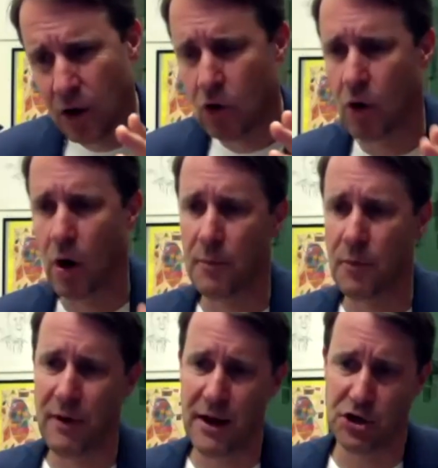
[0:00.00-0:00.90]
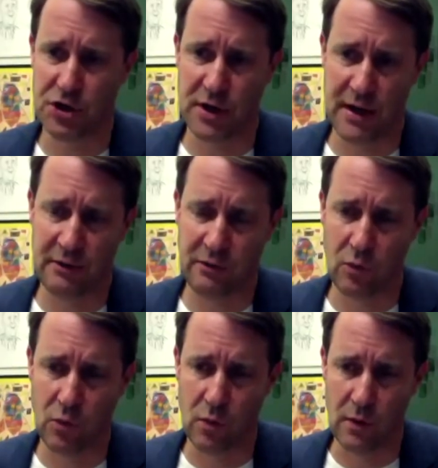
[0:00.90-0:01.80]
cooperation and to
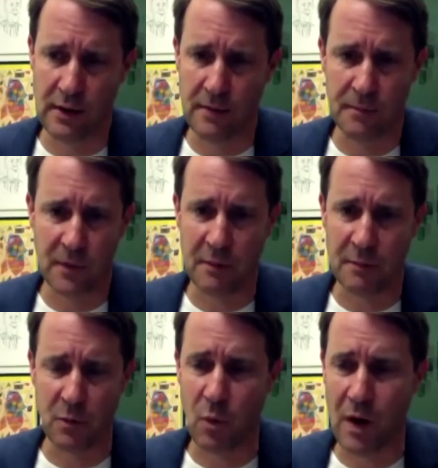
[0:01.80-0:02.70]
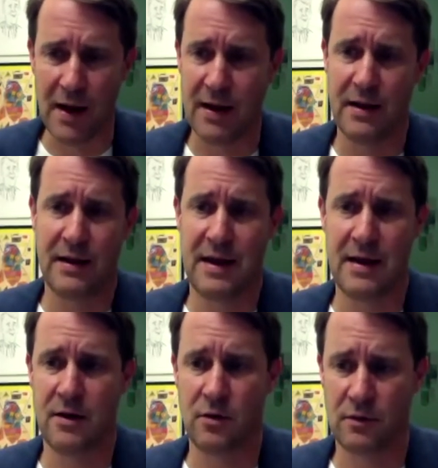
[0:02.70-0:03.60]
um, i mean why
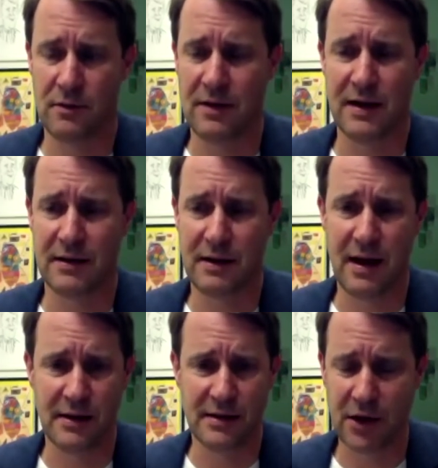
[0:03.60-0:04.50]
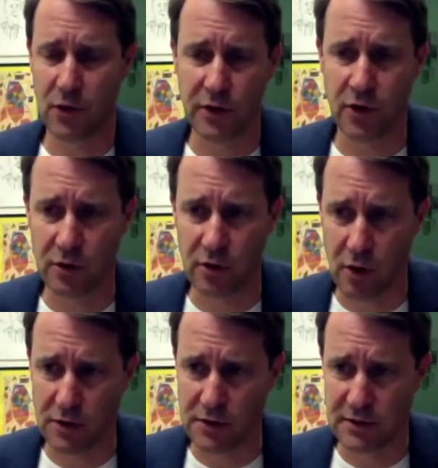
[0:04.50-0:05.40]
can qatar and saudi not
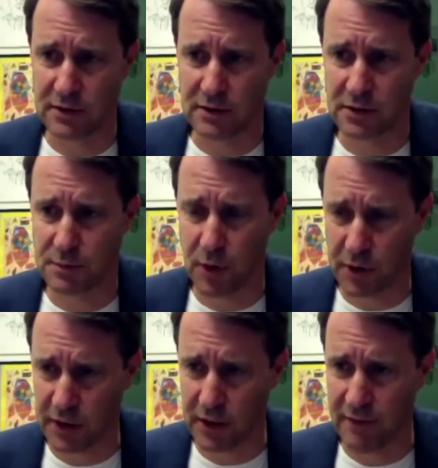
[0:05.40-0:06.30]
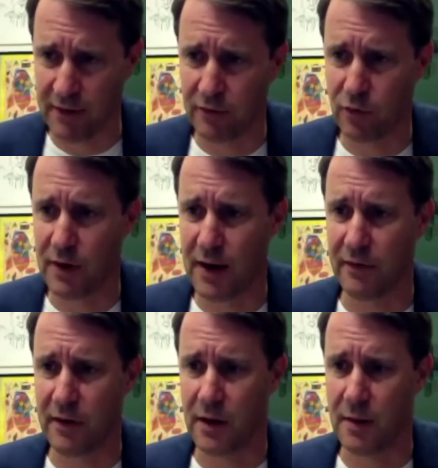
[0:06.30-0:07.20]
host sporting events
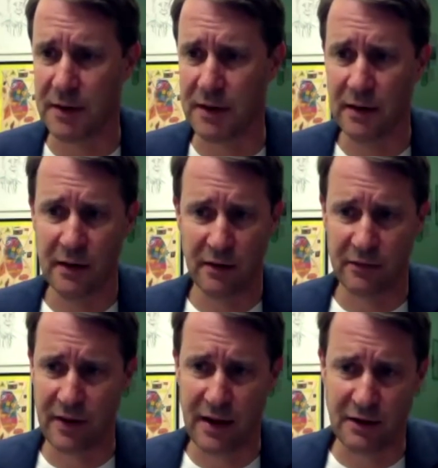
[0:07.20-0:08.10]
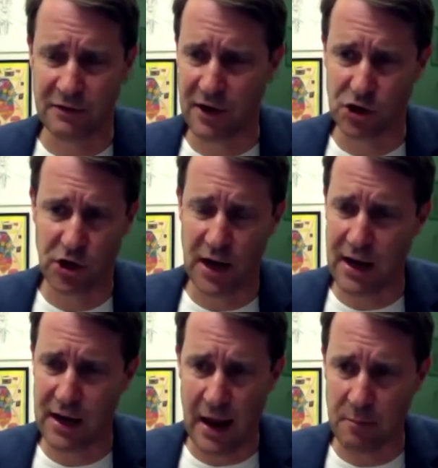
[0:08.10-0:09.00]
together i mean they they
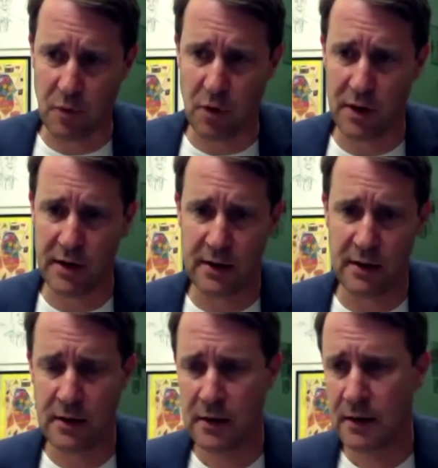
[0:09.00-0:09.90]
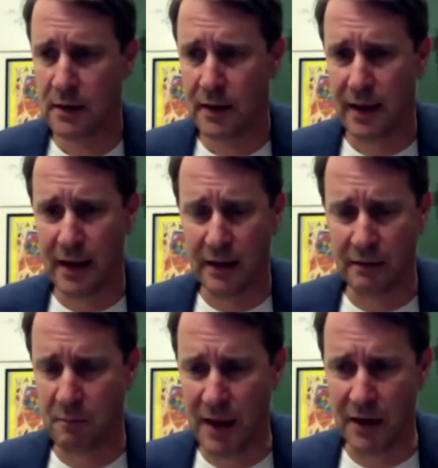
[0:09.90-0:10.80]
share a land border
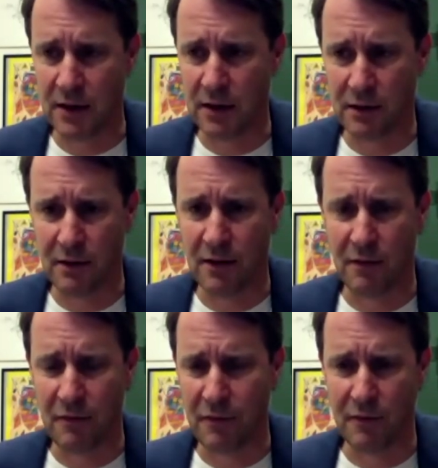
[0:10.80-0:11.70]
and many, uh,